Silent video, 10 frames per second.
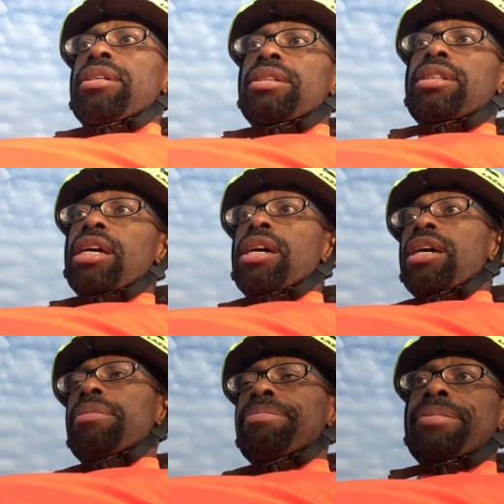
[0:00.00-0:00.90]
It's
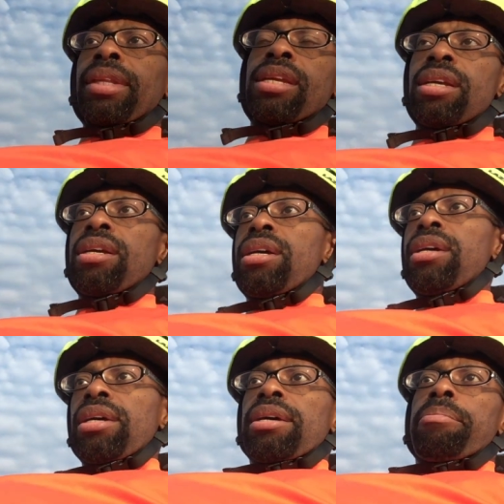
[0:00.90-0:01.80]

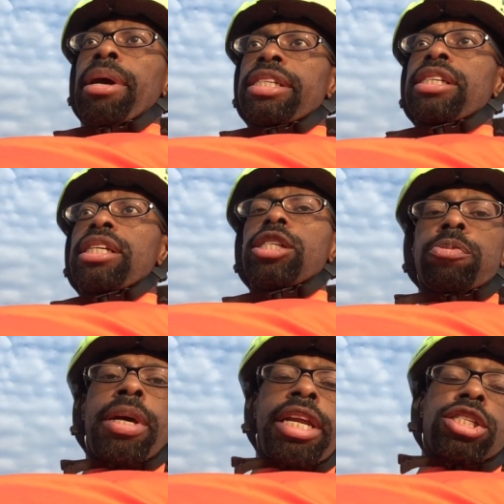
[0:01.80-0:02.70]
basically
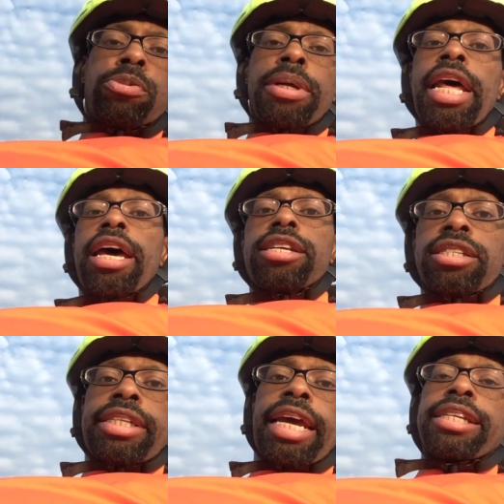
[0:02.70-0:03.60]
spinach, bananas,
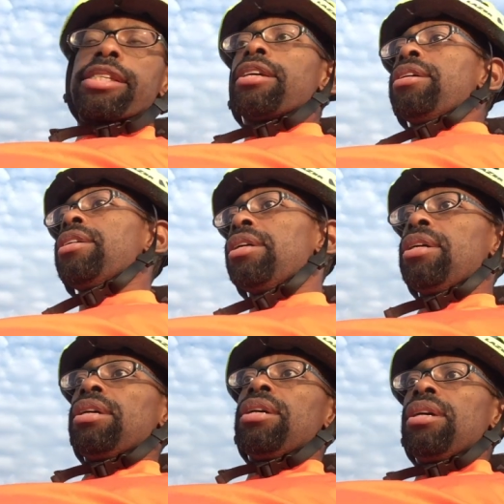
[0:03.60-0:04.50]
and dates.
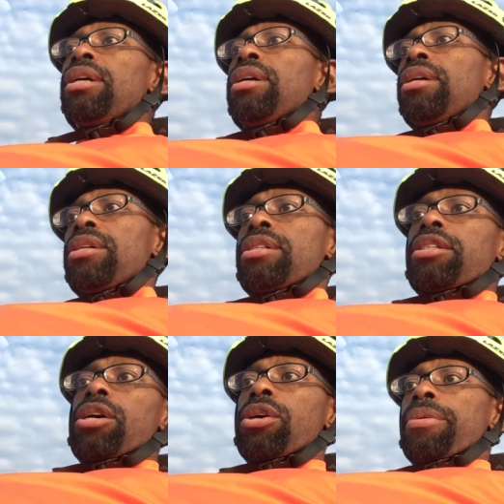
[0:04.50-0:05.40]

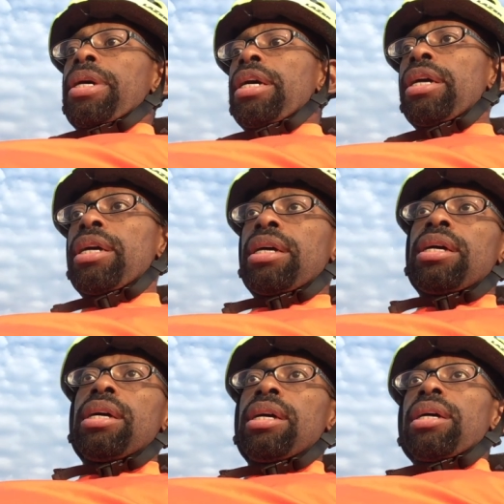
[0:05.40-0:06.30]
So
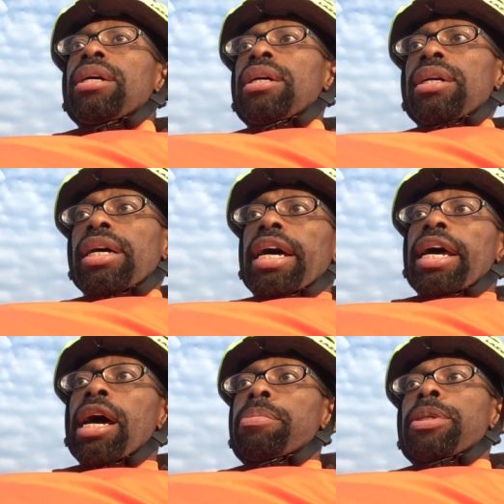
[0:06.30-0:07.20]

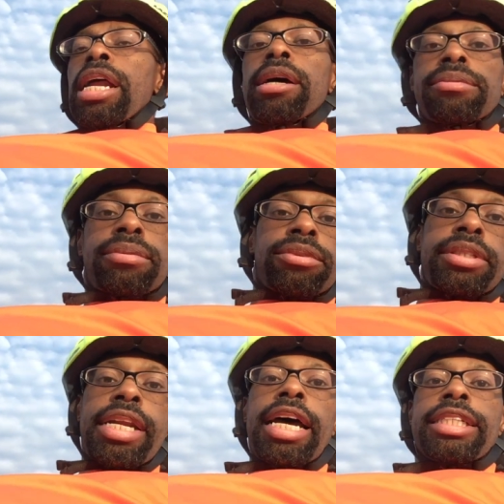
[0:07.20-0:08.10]
I opted out
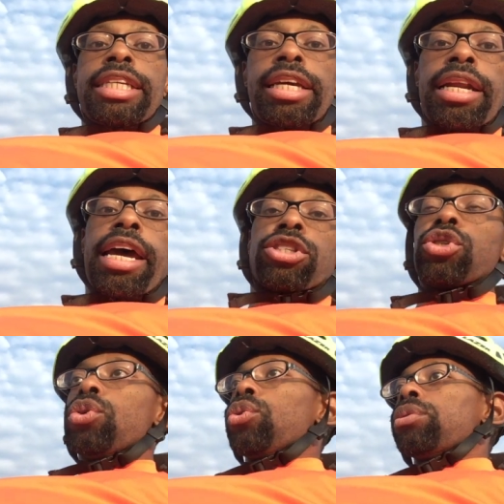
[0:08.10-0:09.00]
not to get
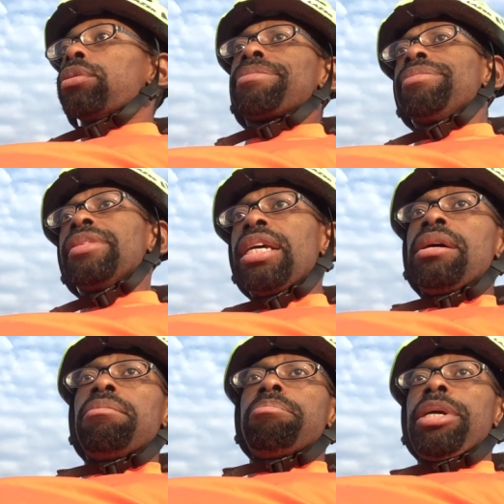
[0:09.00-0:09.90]
actual
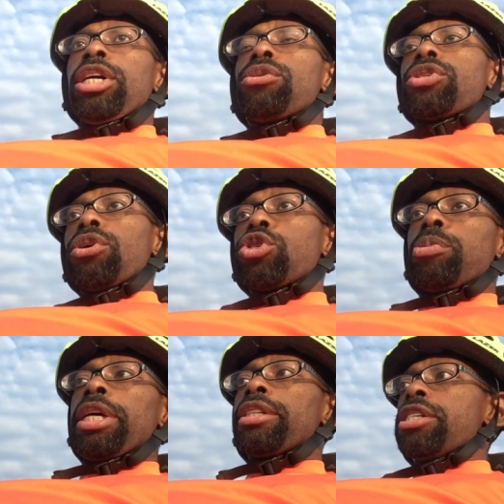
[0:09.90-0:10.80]
meal, so to
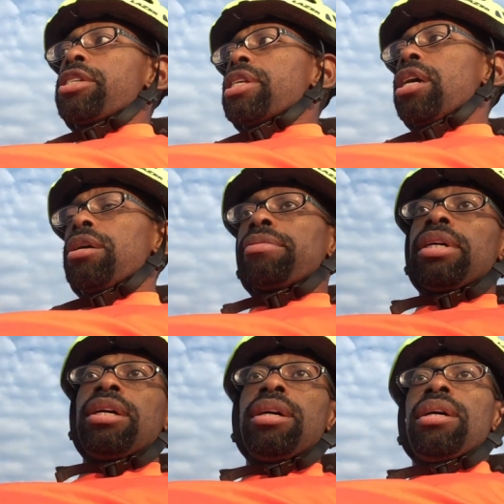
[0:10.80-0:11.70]
speak, just a
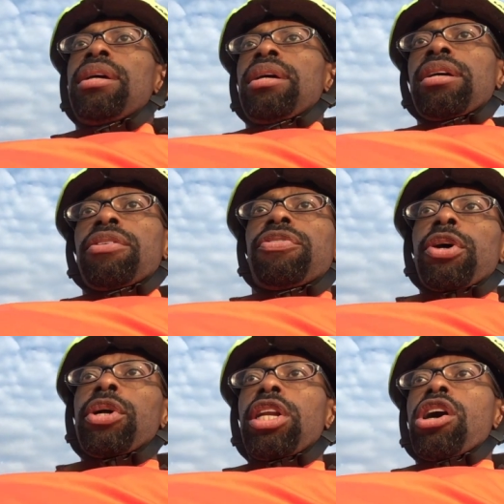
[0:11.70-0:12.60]

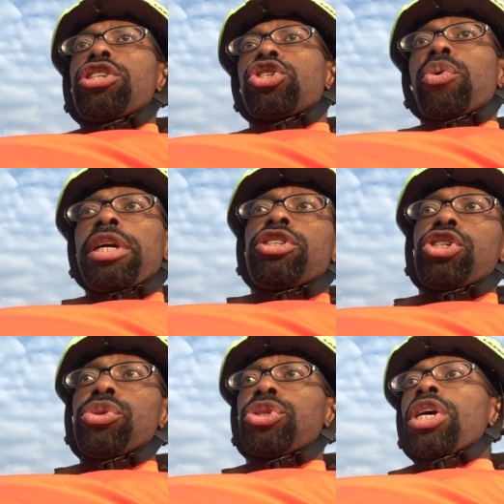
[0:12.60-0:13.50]
very large green
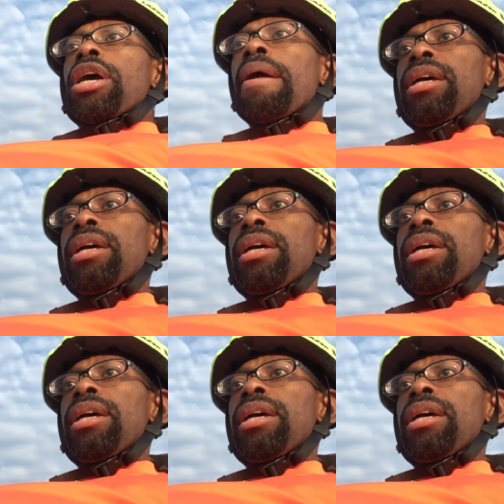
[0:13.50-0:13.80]
juice.